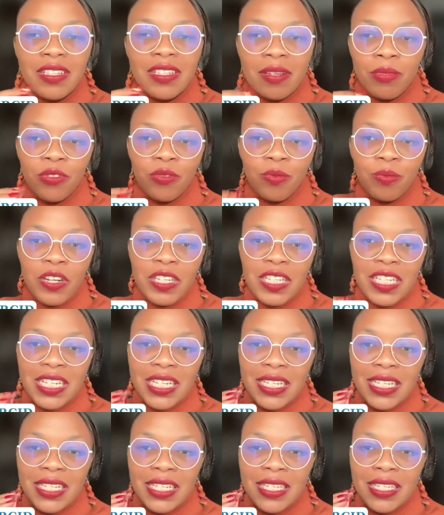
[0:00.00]
number of
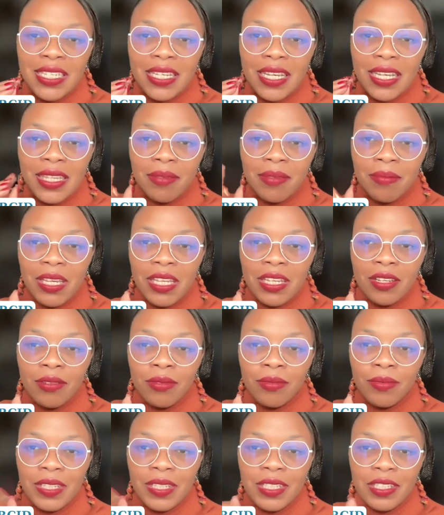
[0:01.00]
projects in the
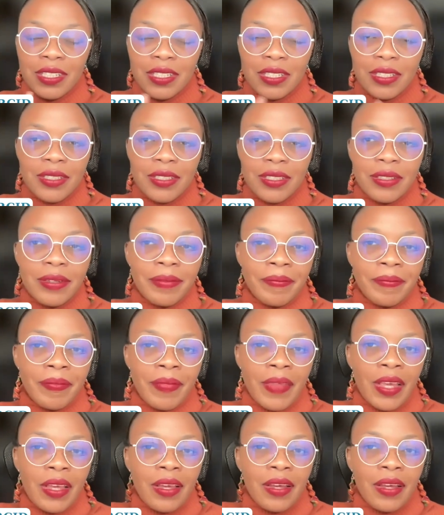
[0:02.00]
MENA region,
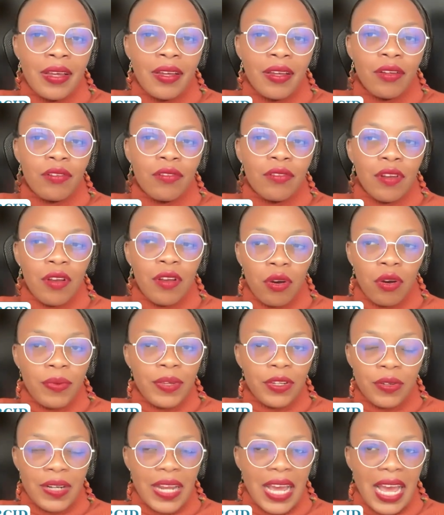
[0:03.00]
no,
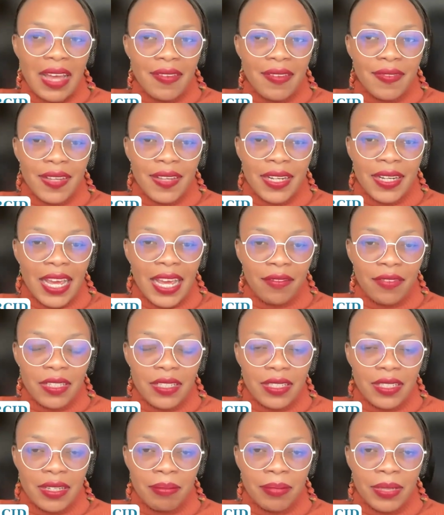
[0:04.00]
we don't have an
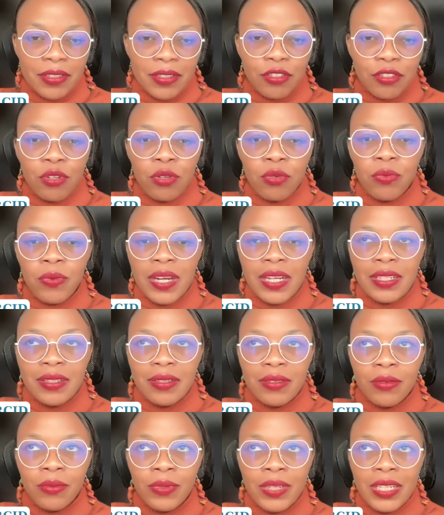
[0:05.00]
average number. So what
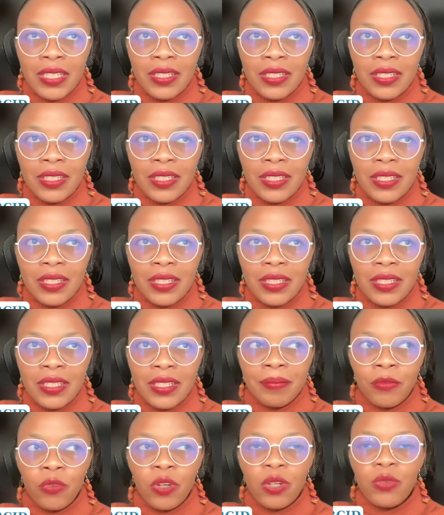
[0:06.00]
we
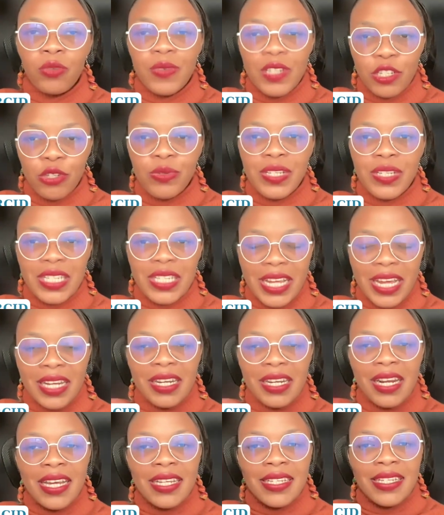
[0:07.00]
do is
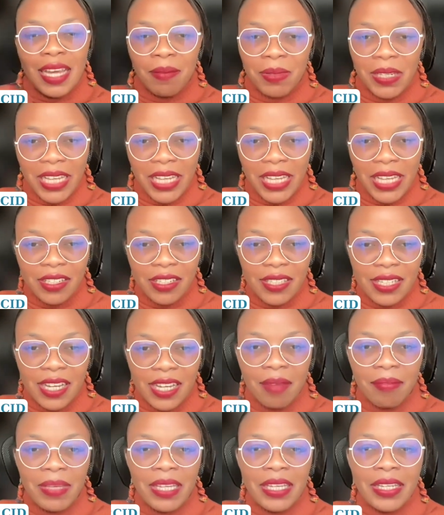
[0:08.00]
that as the applications
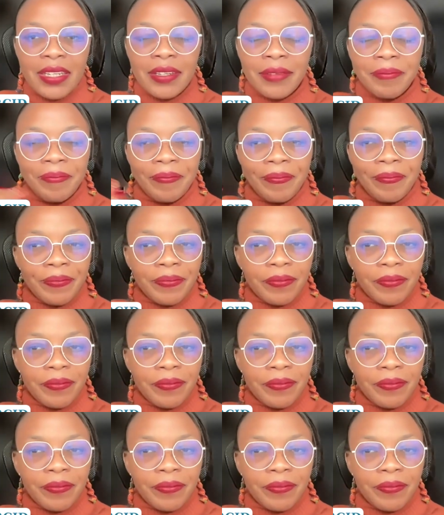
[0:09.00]
come in,